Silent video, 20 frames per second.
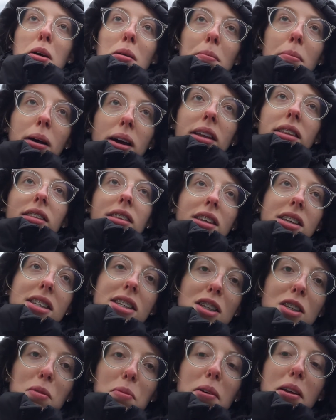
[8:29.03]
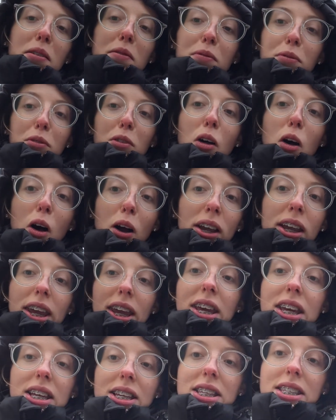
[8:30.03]
But this is what a vlog
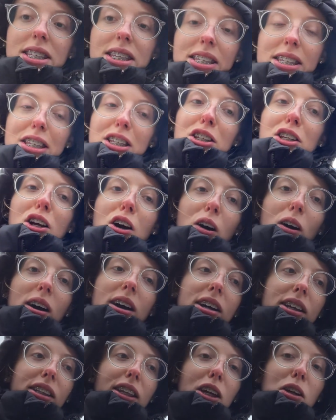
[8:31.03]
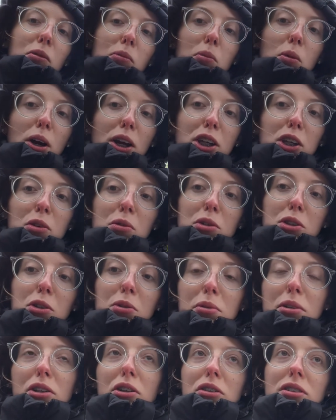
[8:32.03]
is it not? Like, what you do
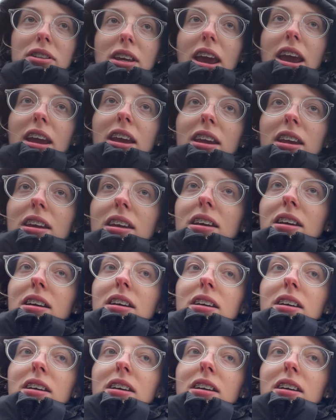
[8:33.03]
in your day?